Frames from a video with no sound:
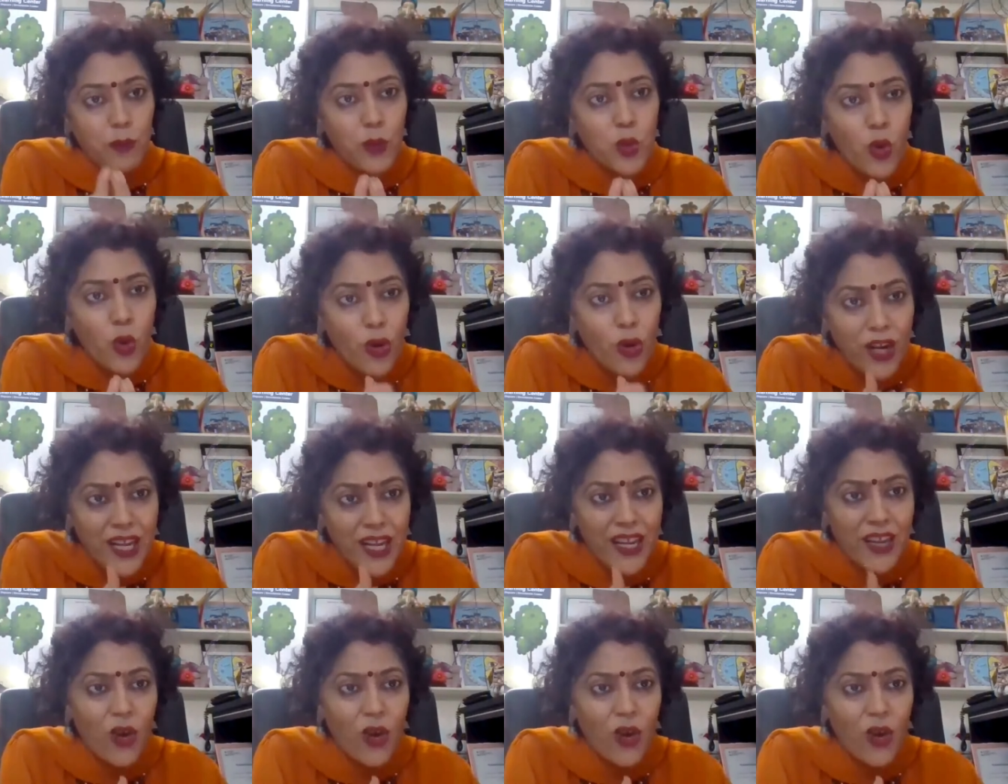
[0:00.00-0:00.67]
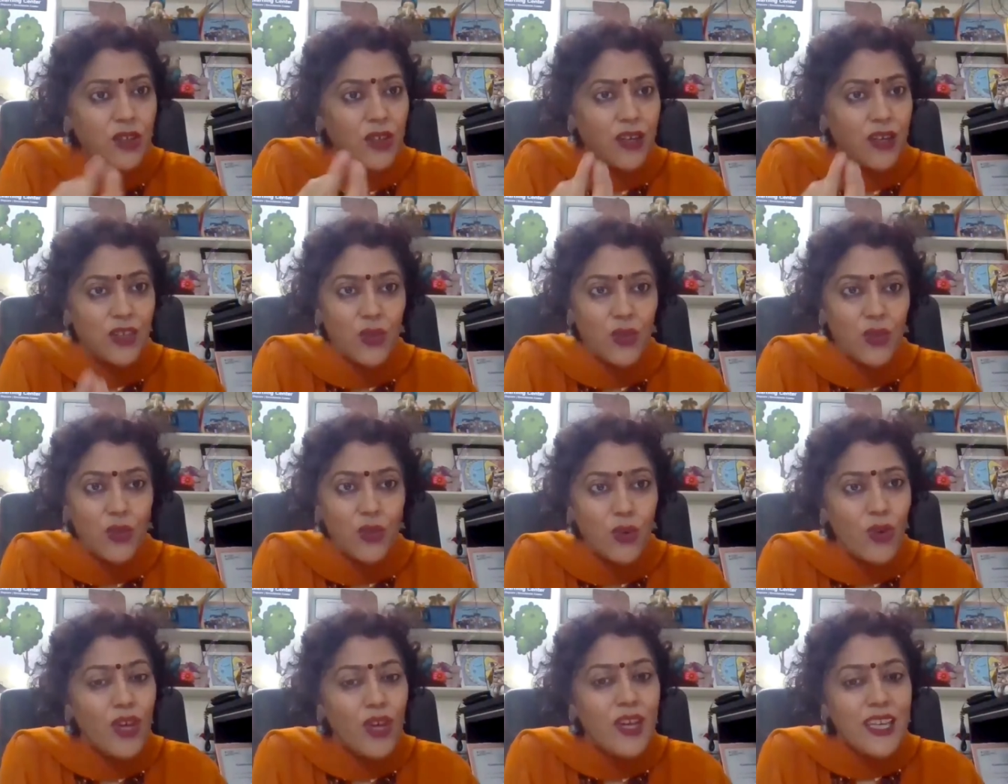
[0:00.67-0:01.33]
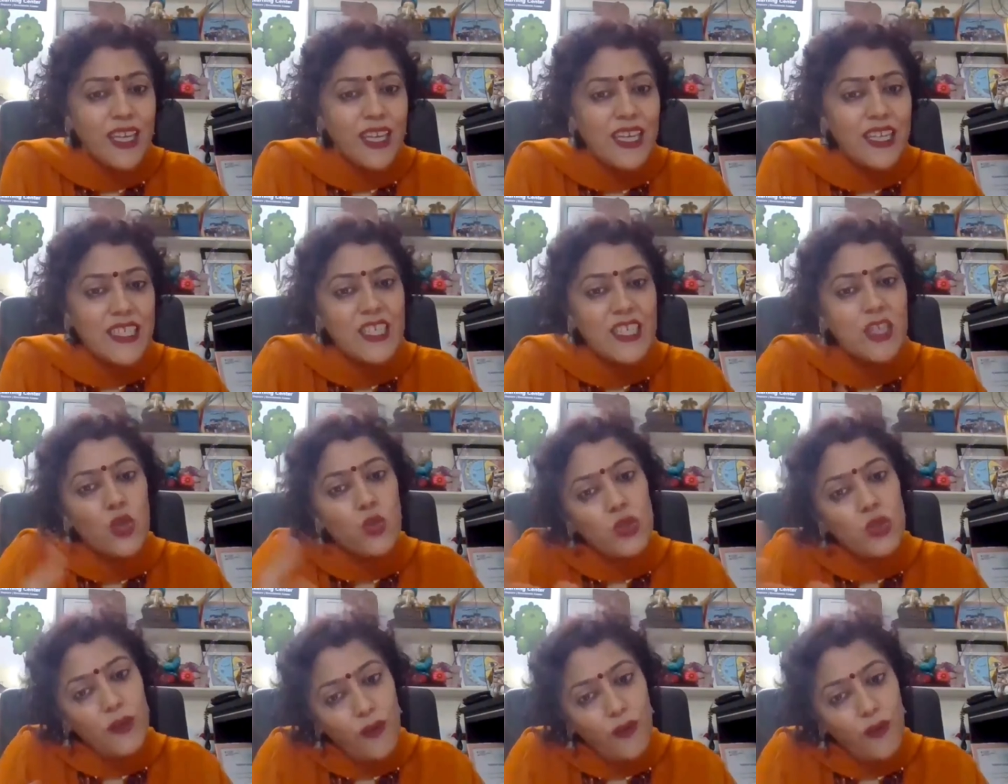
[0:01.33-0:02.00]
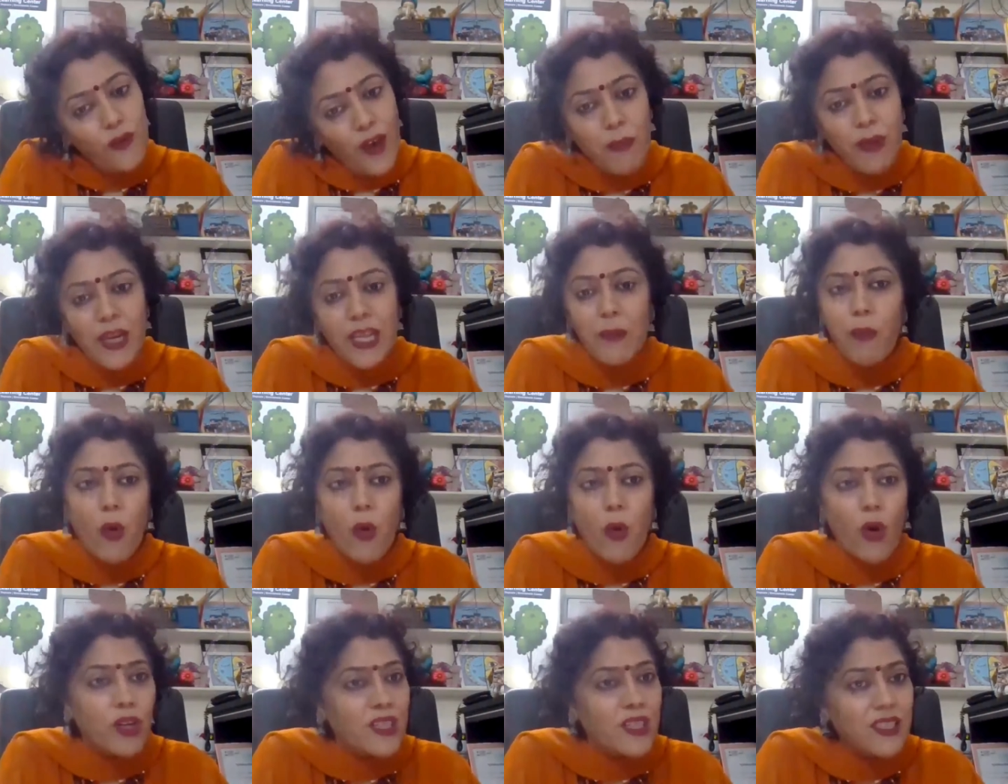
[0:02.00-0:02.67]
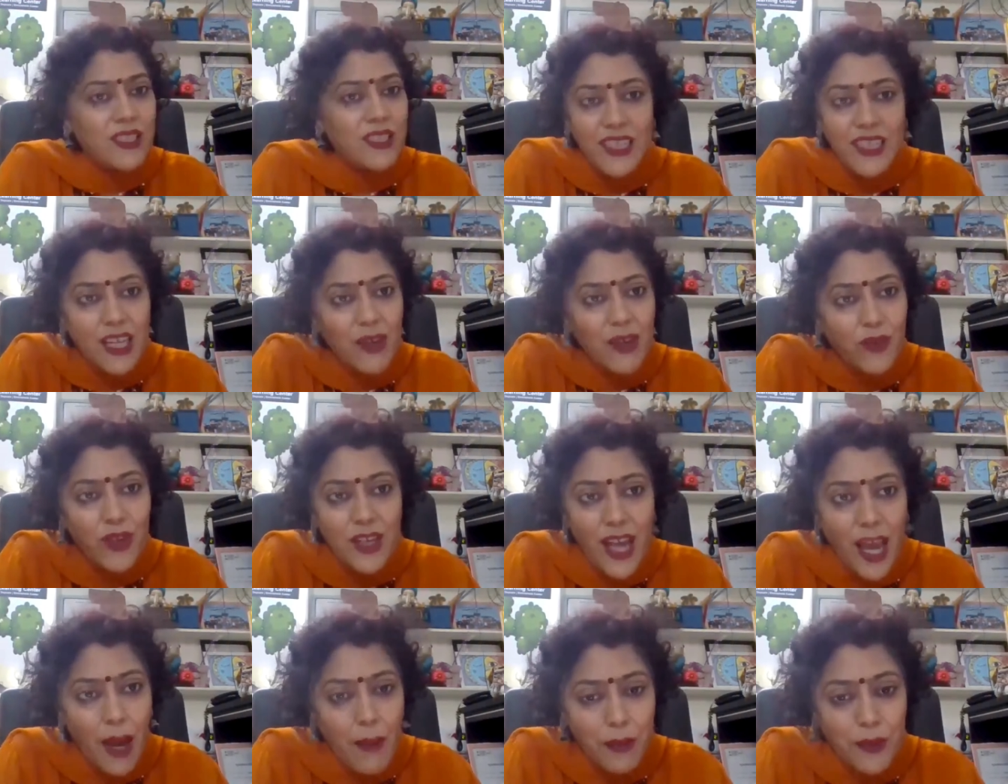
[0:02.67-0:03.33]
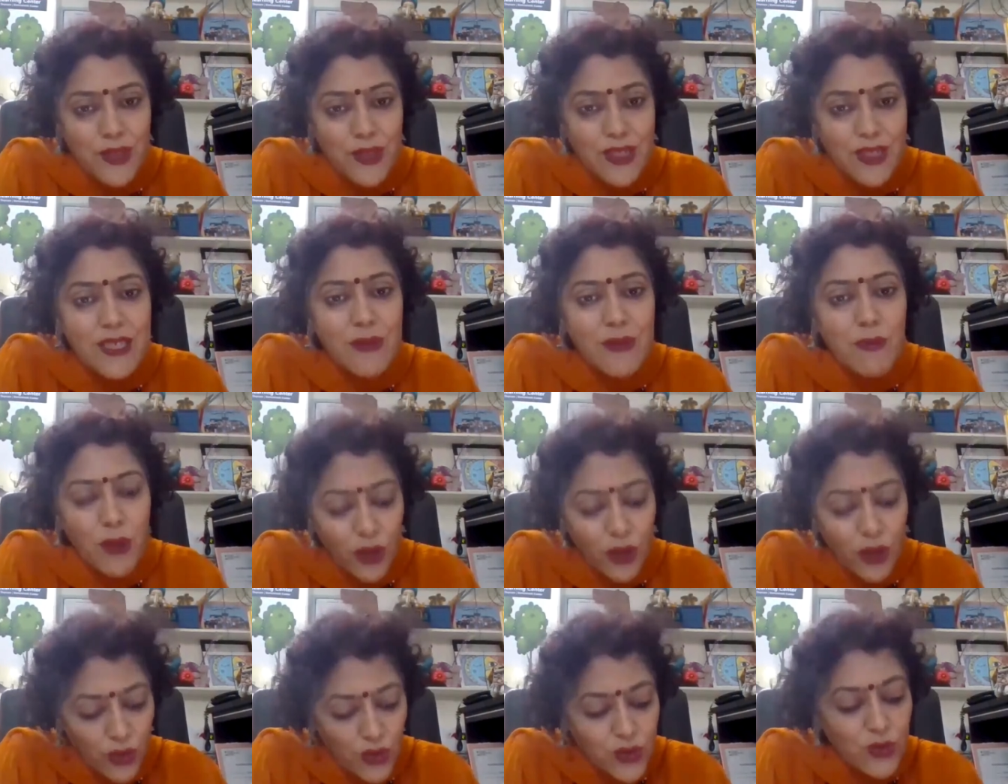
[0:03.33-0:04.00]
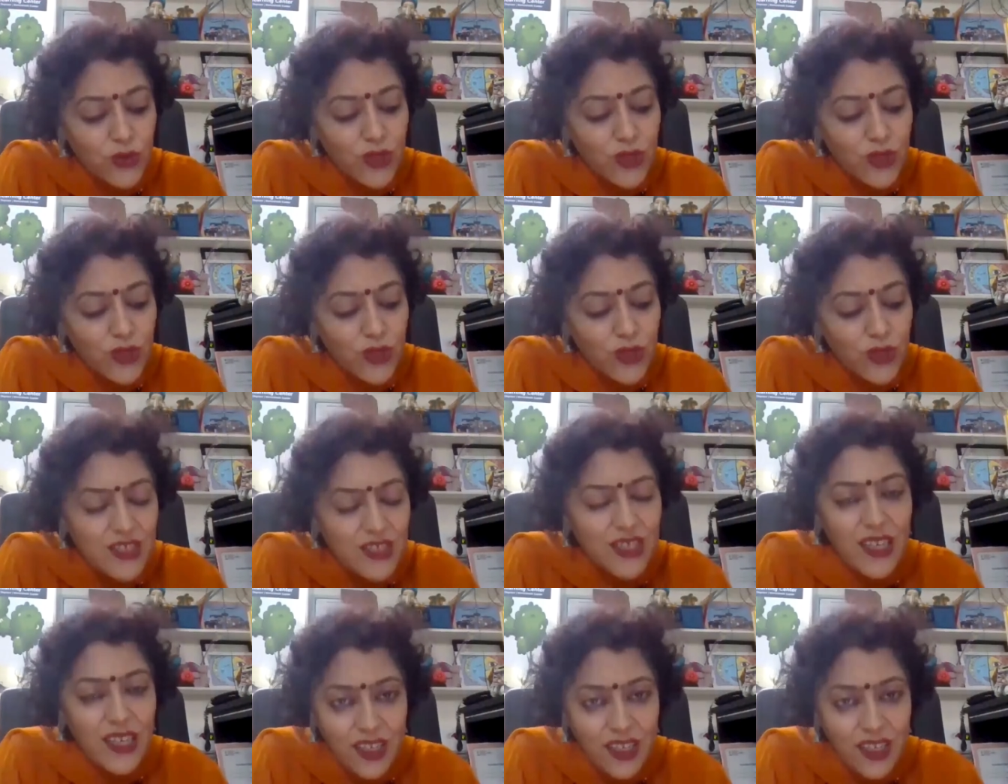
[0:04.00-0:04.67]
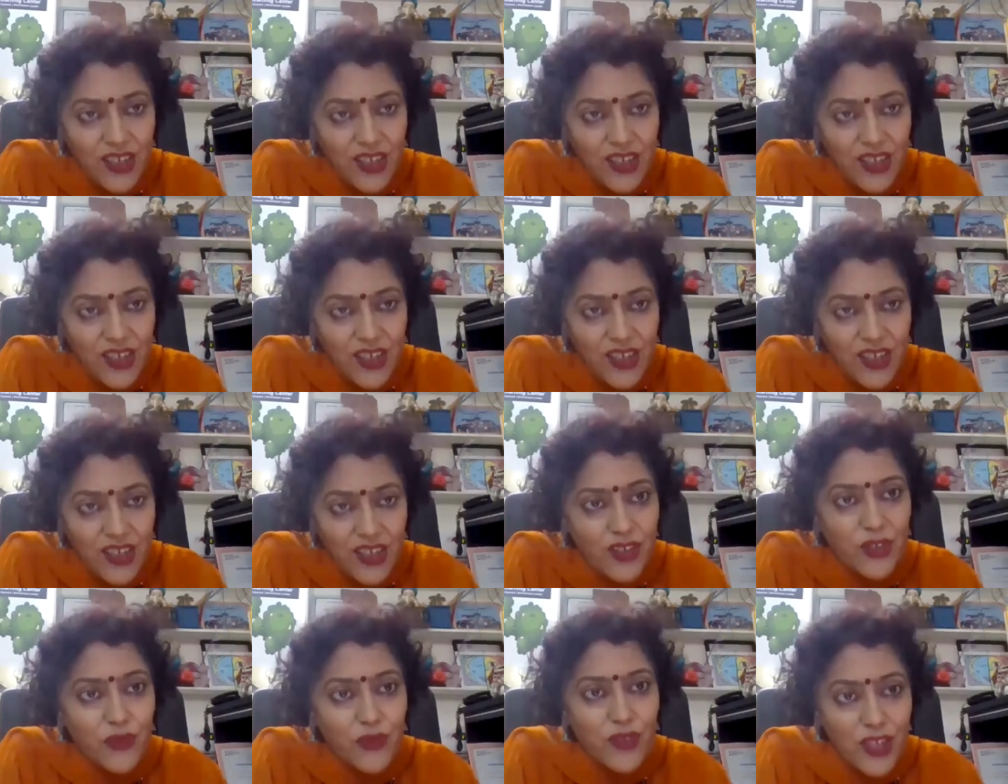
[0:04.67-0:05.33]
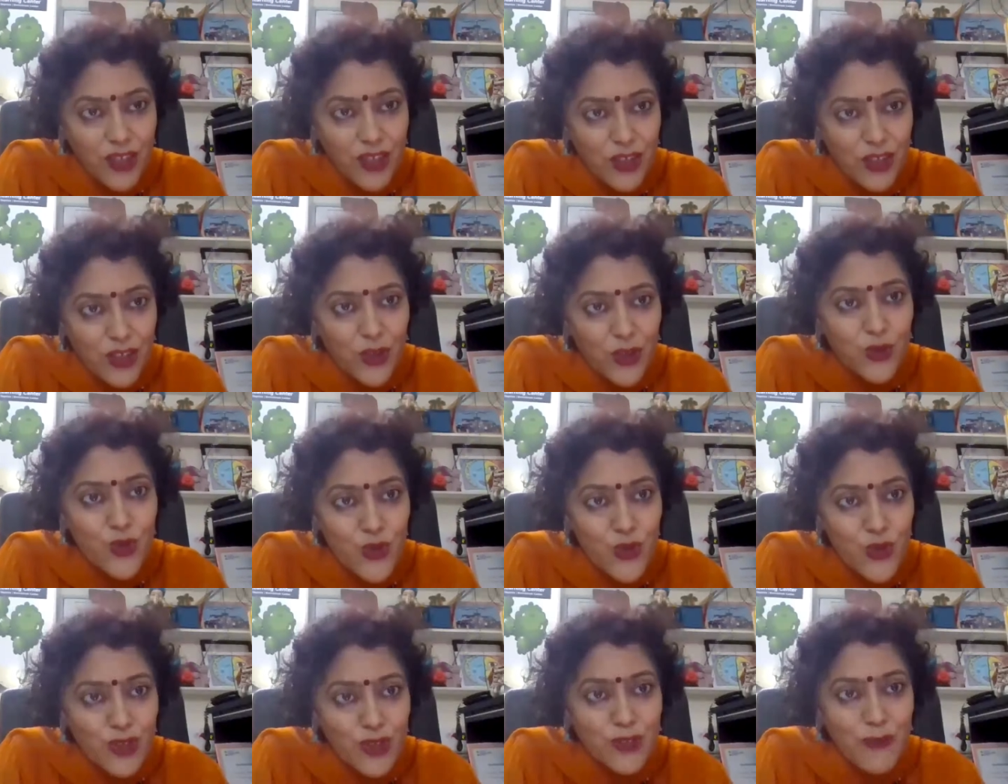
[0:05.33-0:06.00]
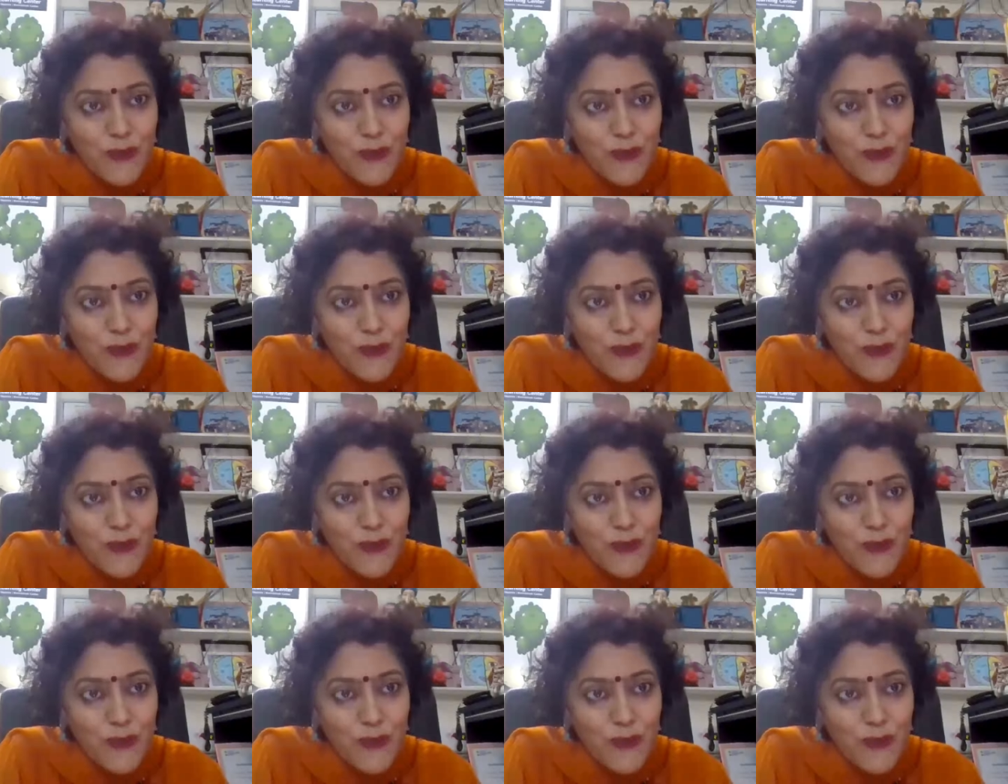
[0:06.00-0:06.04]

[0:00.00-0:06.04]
puree or, you know, eating to the family pot. That never happens. So that's really, really, very, very crucial.